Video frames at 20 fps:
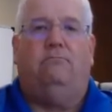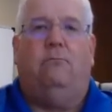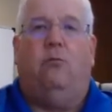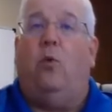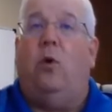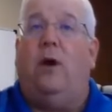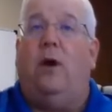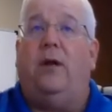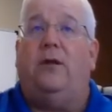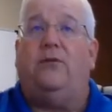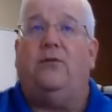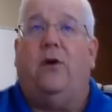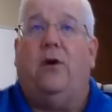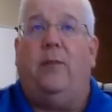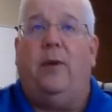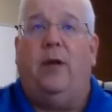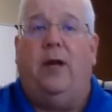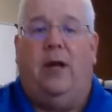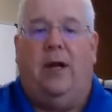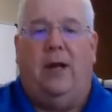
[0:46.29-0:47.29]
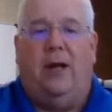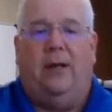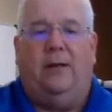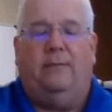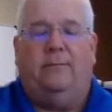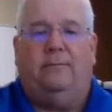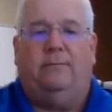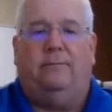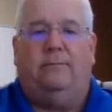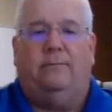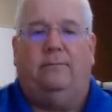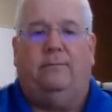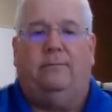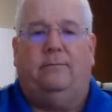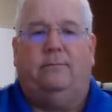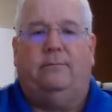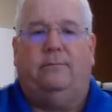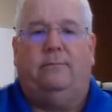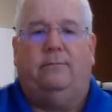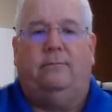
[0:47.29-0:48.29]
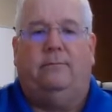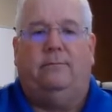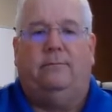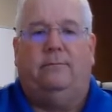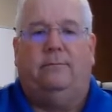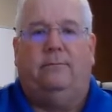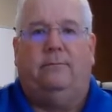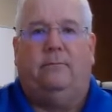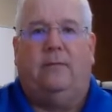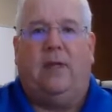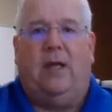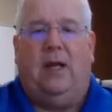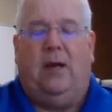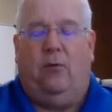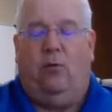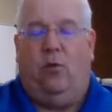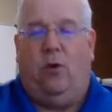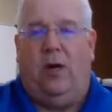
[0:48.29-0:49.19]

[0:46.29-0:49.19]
what is RBI? And